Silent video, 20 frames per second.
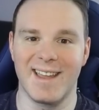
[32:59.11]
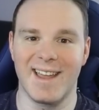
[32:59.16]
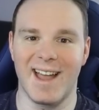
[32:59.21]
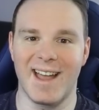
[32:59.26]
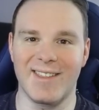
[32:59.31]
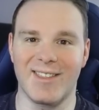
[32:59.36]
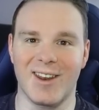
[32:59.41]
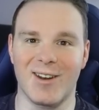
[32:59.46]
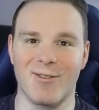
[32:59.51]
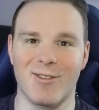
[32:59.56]

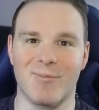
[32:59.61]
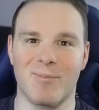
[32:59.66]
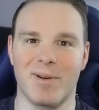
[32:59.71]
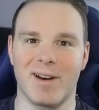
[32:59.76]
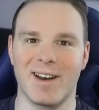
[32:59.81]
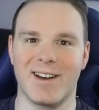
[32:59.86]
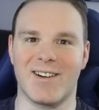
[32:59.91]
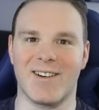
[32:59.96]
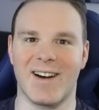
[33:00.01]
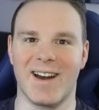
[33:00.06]
I thought it was
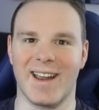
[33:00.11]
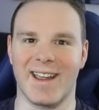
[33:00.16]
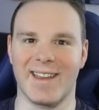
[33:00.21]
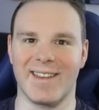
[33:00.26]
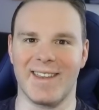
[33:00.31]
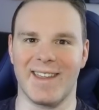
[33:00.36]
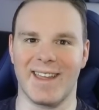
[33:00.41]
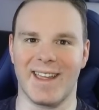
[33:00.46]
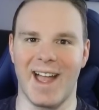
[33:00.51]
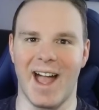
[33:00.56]
pretty great.
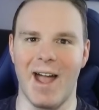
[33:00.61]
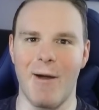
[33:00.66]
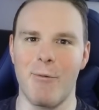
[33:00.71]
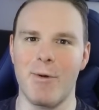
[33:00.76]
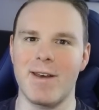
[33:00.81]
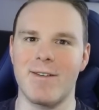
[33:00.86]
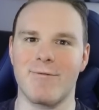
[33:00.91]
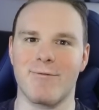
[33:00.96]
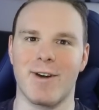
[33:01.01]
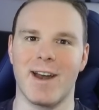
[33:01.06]
Like, I
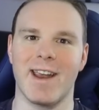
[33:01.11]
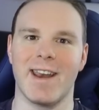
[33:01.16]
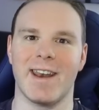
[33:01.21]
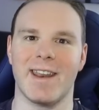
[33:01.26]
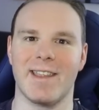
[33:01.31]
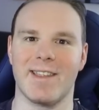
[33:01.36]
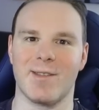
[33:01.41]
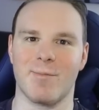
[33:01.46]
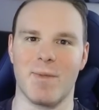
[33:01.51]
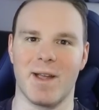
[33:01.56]
wouldn't rate it
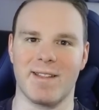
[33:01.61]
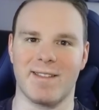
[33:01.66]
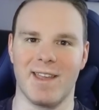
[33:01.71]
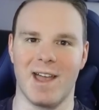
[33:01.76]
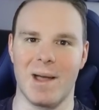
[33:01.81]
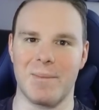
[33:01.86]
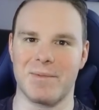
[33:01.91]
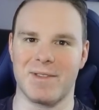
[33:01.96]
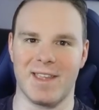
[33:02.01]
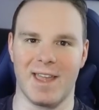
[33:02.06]
as my
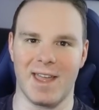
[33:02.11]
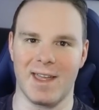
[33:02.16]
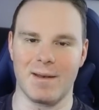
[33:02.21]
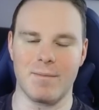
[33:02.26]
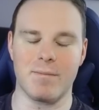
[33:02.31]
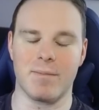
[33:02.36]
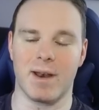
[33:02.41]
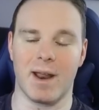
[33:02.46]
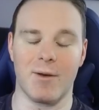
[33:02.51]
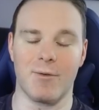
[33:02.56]
top
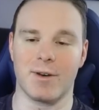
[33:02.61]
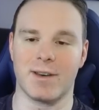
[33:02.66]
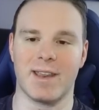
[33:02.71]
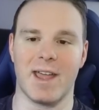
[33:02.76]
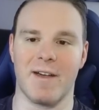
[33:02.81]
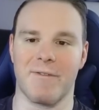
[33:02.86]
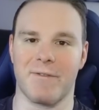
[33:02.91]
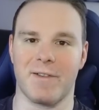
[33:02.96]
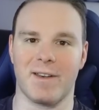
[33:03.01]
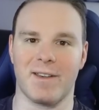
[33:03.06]
10, but I would
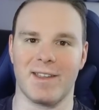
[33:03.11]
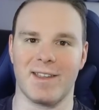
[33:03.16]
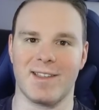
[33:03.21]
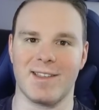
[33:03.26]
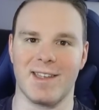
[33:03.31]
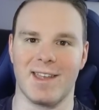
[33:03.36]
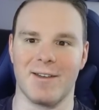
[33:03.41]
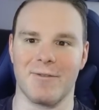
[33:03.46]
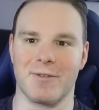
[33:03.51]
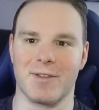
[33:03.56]
definitely
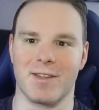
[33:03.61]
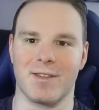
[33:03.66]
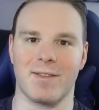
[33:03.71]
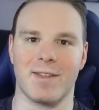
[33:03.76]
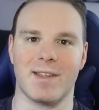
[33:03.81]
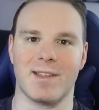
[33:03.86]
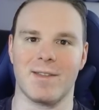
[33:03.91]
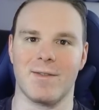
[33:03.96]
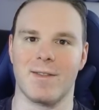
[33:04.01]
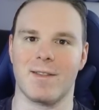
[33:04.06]
say it was at
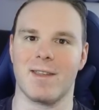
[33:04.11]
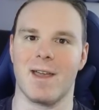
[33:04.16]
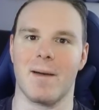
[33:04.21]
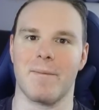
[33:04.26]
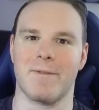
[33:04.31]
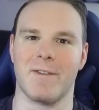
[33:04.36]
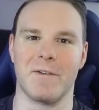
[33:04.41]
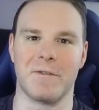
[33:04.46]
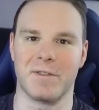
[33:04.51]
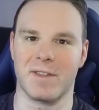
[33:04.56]
least in the
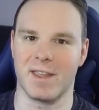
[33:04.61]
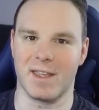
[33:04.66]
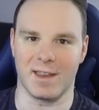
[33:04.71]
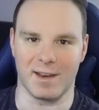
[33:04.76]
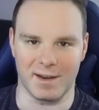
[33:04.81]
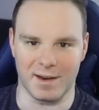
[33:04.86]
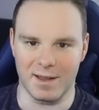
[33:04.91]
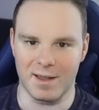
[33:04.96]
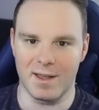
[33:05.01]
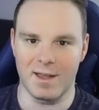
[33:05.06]
top
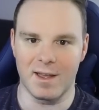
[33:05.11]
15.